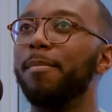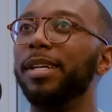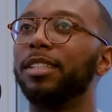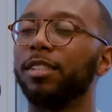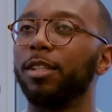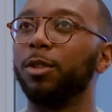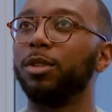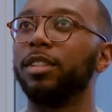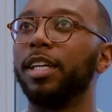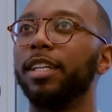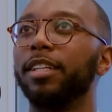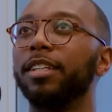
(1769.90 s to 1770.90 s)

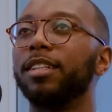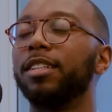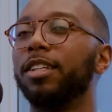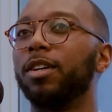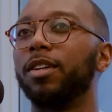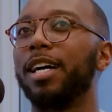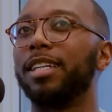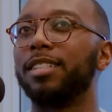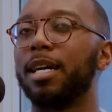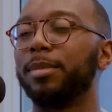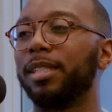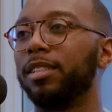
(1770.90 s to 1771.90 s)
misunderstanding. A lot of
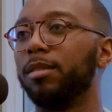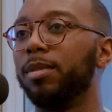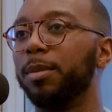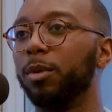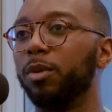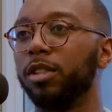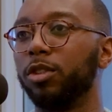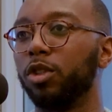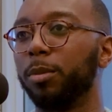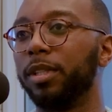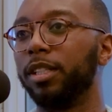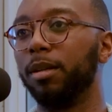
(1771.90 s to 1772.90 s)
times I see people
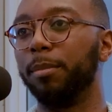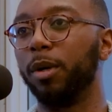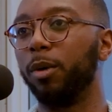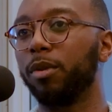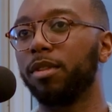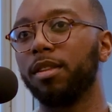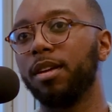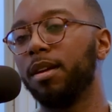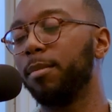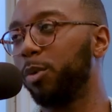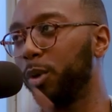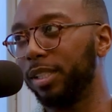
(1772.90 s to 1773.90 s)
contributing to both
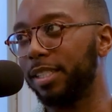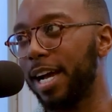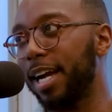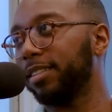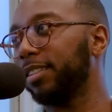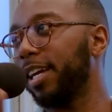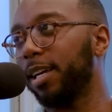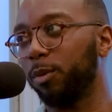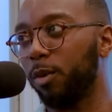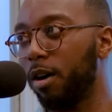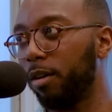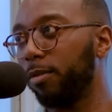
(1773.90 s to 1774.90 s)
pre-tax and
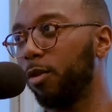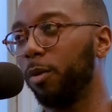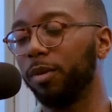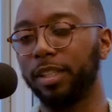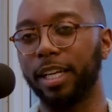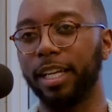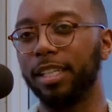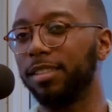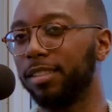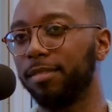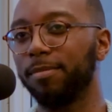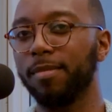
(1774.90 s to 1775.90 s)
Roth
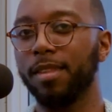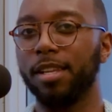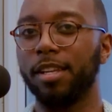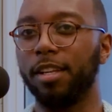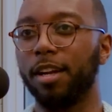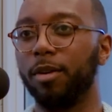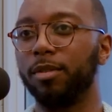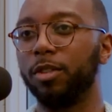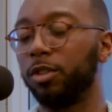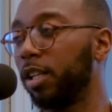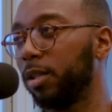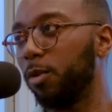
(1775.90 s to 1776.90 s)
401ks, and
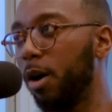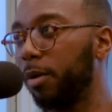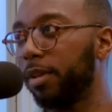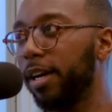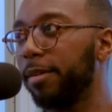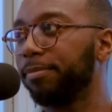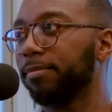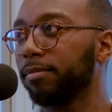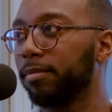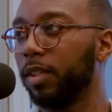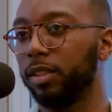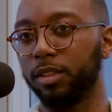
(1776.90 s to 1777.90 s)
there's nothing wrong with that.
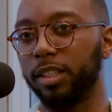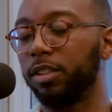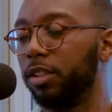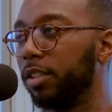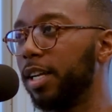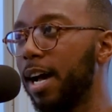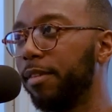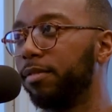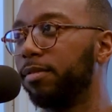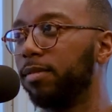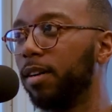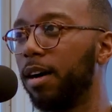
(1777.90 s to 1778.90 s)
It's good to
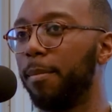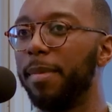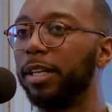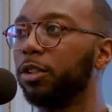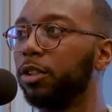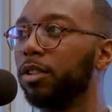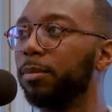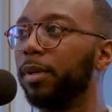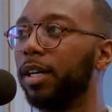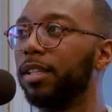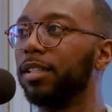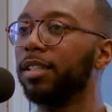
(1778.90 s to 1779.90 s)
have a mixture,
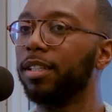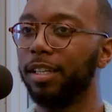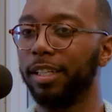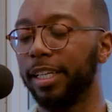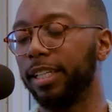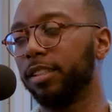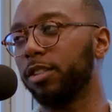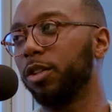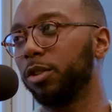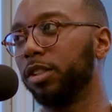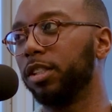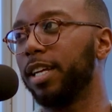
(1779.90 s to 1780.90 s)
but again, it's
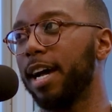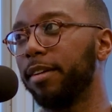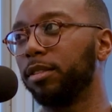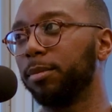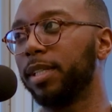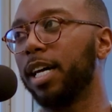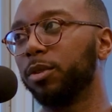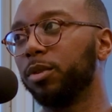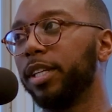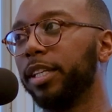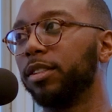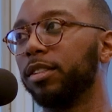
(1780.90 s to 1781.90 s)
also good to have some
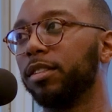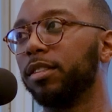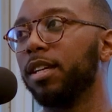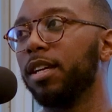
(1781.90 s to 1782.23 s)
consultation